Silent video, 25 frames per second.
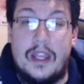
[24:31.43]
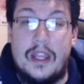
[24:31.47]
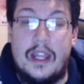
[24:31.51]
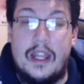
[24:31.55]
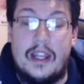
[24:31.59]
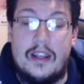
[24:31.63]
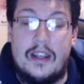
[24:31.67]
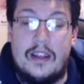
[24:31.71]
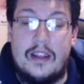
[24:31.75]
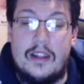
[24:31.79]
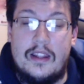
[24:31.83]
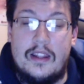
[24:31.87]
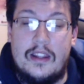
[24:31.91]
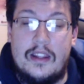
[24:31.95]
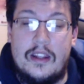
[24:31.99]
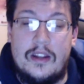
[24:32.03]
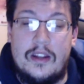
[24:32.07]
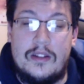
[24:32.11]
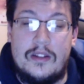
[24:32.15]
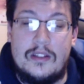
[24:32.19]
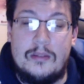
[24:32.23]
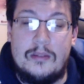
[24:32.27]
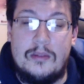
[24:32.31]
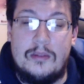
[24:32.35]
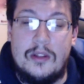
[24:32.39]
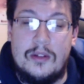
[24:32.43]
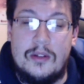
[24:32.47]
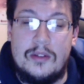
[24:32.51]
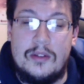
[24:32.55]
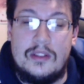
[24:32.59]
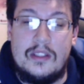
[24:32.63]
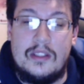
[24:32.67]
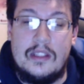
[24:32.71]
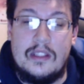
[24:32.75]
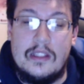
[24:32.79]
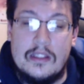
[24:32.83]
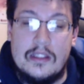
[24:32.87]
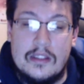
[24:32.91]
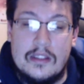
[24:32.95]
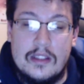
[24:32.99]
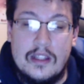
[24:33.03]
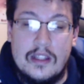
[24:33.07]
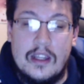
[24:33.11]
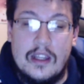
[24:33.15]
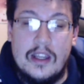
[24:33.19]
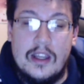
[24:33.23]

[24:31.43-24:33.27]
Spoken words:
And, you know, some of those he's